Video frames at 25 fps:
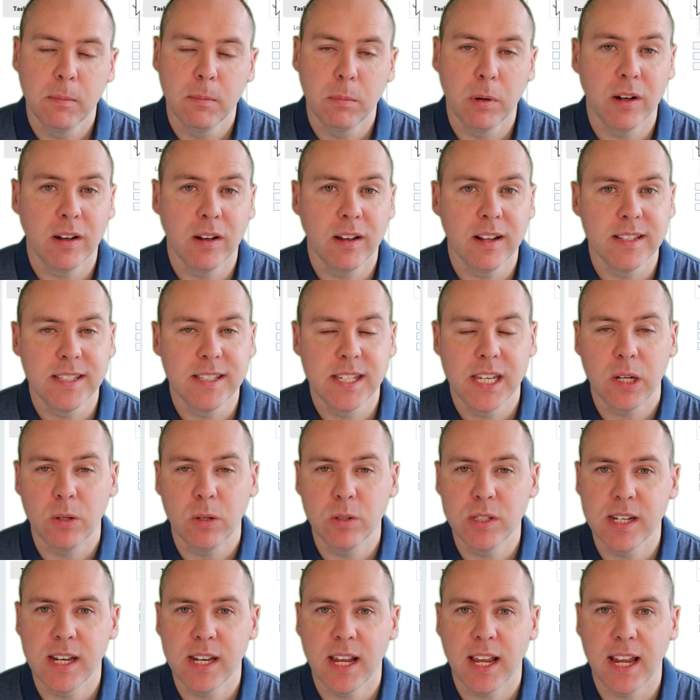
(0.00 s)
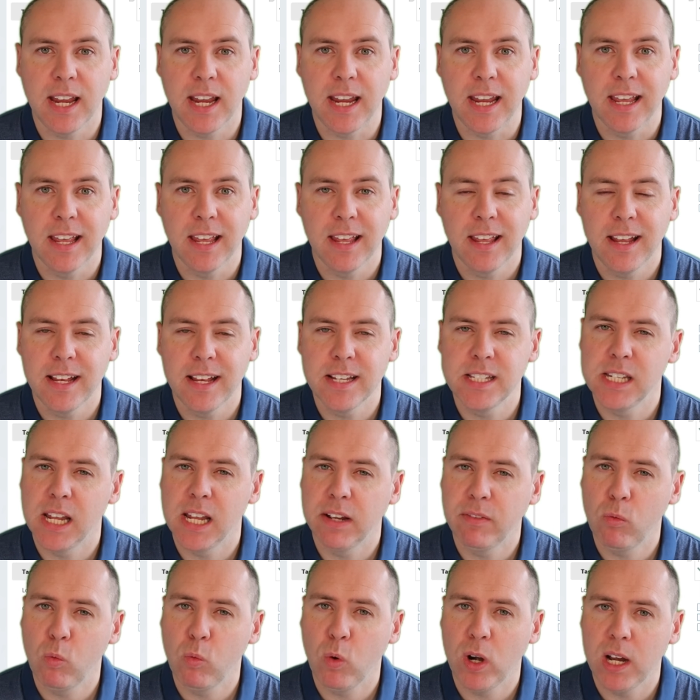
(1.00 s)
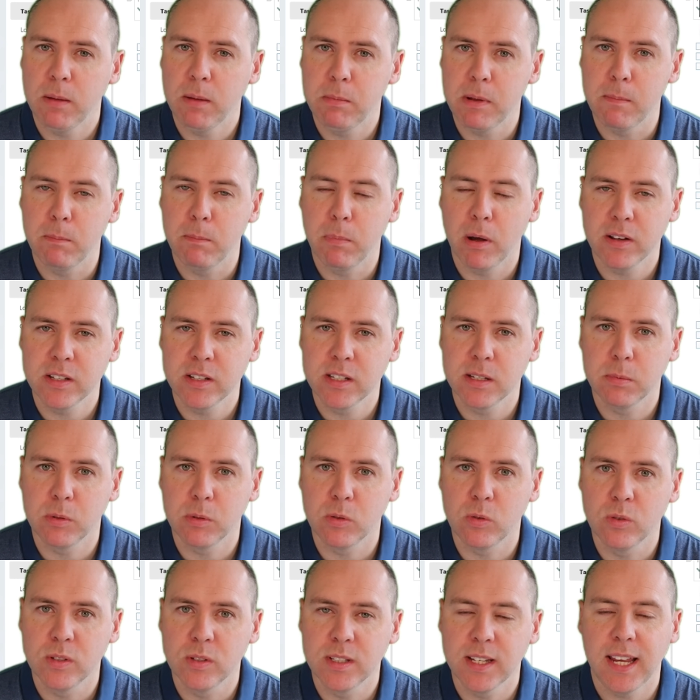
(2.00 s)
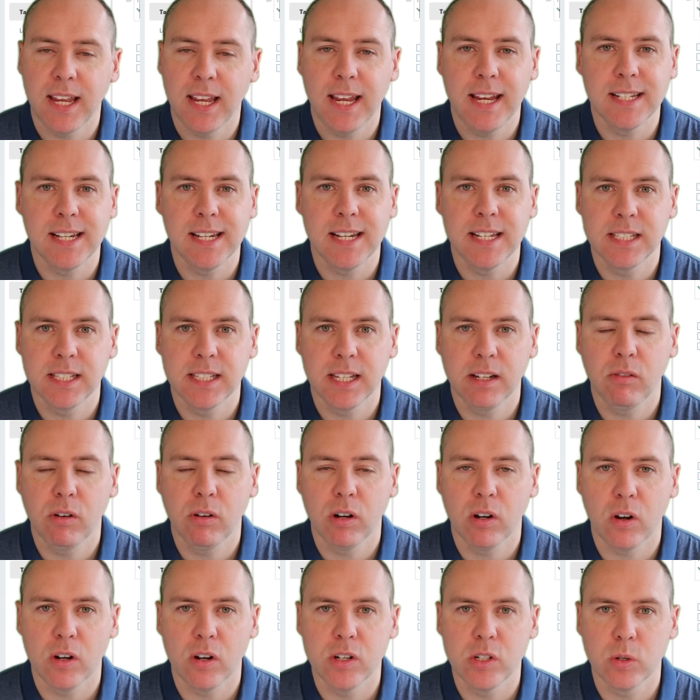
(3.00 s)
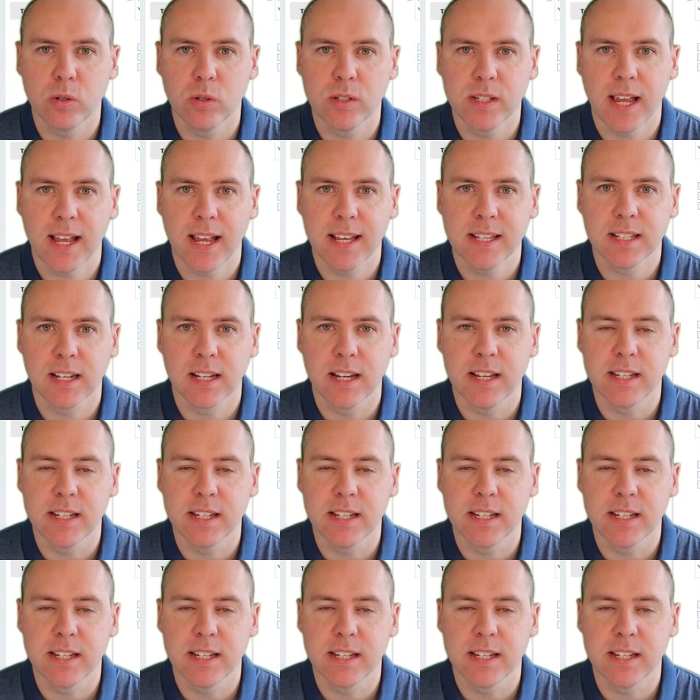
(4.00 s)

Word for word: But until today, it's never really been possible to easily synchronize your task